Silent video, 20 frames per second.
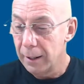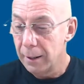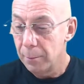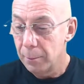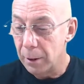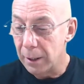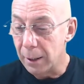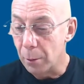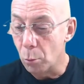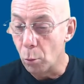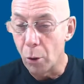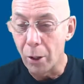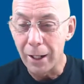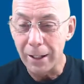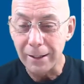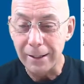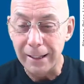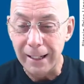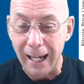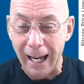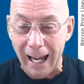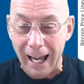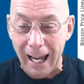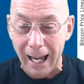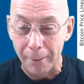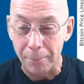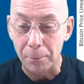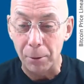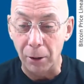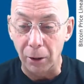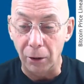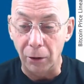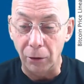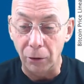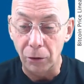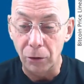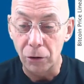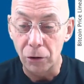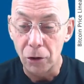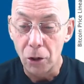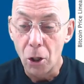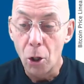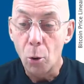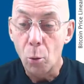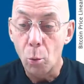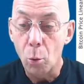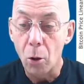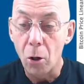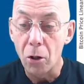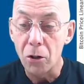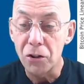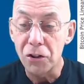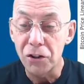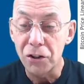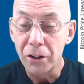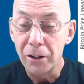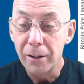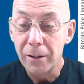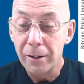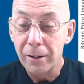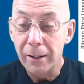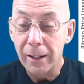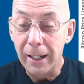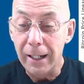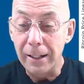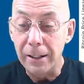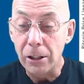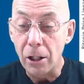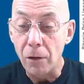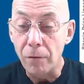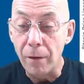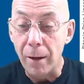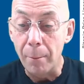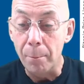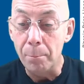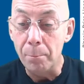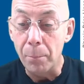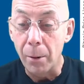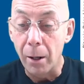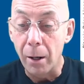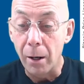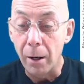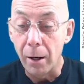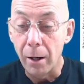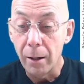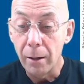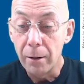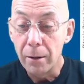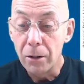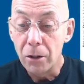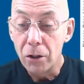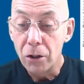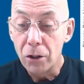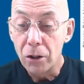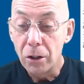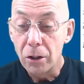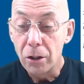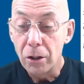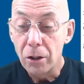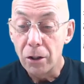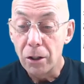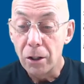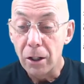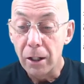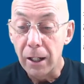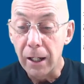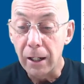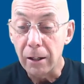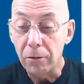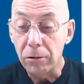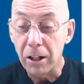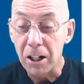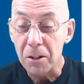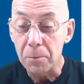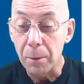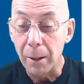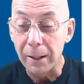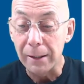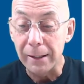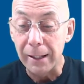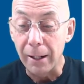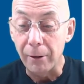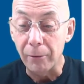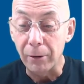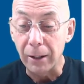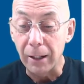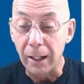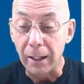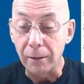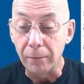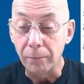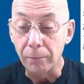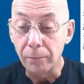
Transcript: But then what actually happened was in November, it crashed back down again.